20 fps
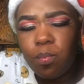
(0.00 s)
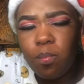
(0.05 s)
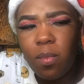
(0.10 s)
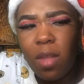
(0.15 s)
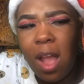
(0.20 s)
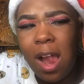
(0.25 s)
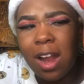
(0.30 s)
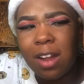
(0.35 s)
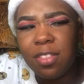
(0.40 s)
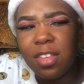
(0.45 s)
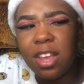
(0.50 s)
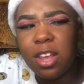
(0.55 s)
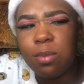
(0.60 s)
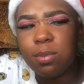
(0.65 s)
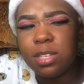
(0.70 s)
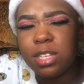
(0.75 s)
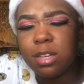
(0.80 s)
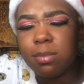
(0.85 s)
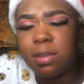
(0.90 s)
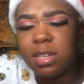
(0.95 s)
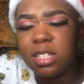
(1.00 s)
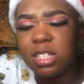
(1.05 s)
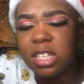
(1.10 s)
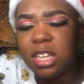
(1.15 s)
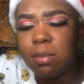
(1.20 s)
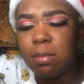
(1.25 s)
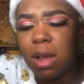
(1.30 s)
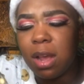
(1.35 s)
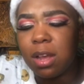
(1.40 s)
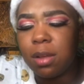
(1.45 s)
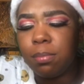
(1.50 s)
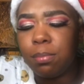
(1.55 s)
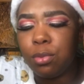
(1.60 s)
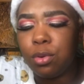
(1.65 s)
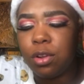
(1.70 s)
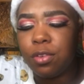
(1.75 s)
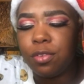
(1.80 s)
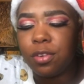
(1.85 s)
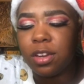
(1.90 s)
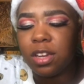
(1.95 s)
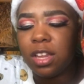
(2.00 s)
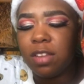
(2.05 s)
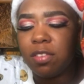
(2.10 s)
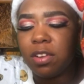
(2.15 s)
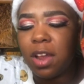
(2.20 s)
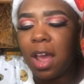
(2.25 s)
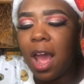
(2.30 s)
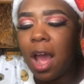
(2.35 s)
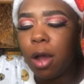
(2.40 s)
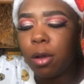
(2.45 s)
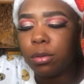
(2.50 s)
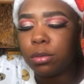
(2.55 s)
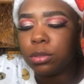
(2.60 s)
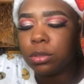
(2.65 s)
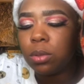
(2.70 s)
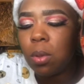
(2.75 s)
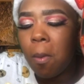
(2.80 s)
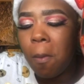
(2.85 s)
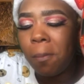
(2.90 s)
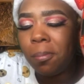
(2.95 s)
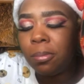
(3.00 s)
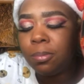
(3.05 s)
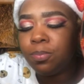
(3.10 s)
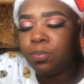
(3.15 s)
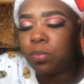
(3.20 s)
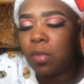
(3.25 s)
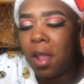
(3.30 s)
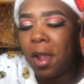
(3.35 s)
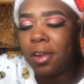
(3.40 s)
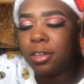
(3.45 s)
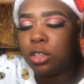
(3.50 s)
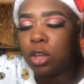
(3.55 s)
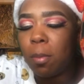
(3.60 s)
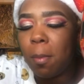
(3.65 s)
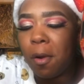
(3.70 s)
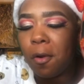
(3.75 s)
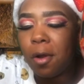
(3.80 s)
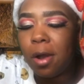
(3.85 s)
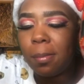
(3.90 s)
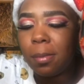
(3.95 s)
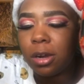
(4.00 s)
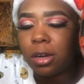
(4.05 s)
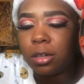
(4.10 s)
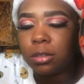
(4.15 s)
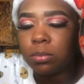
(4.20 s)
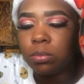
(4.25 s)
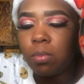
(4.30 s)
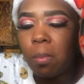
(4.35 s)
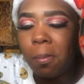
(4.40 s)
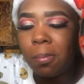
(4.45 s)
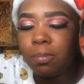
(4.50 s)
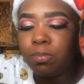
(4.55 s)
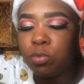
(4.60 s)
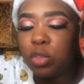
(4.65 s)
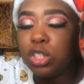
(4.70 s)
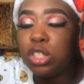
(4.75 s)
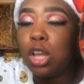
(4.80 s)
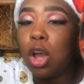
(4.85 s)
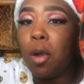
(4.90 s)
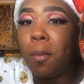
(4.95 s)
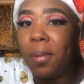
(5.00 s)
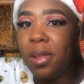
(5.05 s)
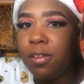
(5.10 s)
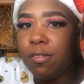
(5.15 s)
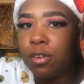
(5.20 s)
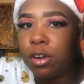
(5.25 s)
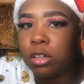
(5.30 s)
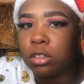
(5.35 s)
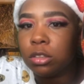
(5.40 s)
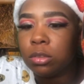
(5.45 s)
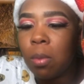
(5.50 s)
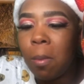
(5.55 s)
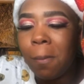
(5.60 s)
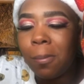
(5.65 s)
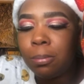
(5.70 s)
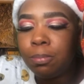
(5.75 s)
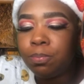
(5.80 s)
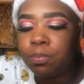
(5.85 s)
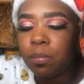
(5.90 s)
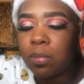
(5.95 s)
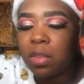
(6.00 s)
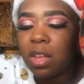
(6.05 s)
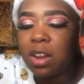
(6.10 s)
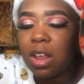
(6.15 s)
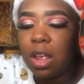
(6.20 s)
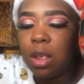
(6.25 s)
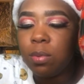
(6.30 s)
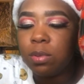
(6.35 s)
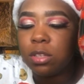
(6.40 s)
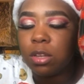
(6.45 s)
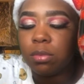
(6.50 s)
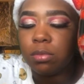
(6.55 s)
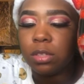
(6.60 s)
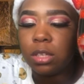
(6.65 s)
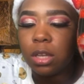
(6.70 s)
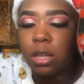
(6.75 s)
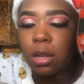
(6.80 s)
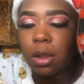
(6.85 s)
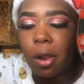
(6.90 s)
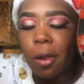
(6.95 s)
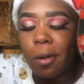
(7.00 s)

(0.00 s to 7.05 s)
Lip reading: I think it was him that seen my boyfriend leaving the house and told my grandma. He told me first that he was gonna tell her.